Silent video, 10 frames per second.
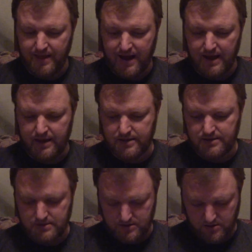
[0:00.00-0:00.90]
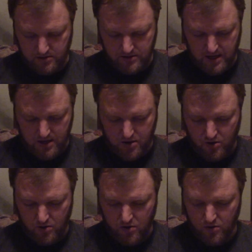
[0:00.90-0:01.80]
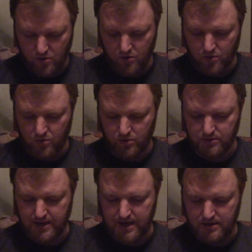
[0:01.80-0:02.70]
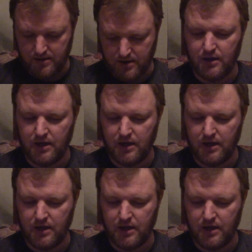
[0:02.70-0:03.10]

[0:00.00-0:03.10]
that is their whole debate.